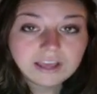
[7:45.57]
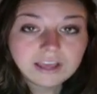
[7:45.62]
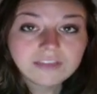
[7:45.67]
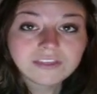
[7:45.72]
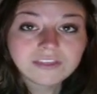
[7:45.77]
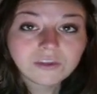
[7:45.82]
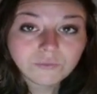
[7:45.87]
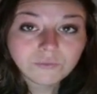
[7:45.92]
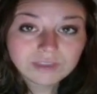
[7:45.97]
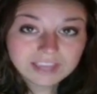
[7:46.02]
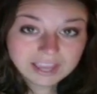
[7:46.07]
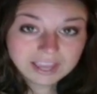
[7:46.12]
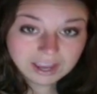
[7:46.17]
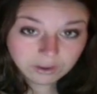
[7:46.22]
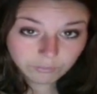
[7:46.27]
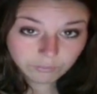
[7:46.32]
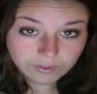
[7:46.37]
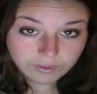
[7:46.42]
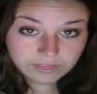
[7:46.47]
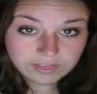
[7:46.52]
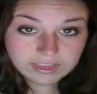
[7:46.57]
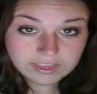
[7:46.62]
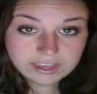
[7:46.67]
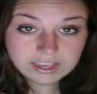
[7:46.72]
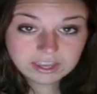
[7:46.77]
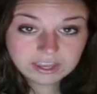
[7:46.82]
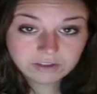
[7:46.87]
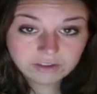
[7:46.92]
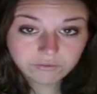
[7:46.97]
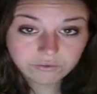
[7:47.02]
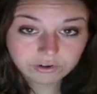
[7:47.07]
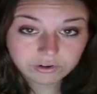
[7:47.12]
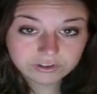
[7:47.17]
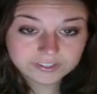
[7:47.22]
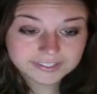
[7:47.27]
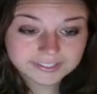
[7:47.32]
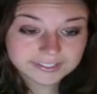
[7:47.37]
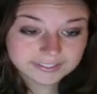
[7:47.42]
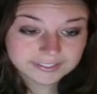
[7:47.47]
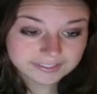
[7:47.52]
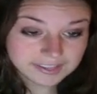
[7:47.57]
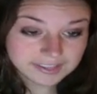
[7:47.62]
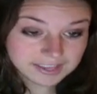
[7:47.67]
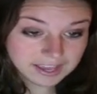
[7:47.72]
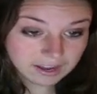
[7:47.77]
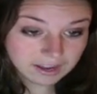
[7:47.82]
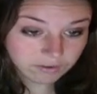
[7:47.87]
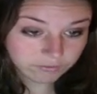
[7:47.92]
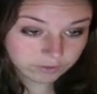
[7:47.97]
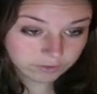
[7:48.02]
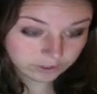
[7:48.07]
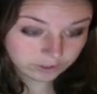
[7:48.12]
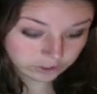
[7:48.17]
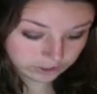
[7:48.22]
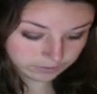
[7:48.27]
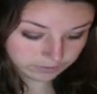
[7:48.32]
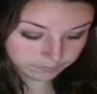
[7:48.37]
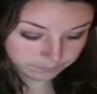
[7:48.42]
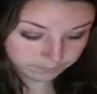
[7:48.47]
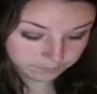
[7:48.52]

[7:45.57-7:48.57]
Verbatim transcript: than we can with the inverse secant function.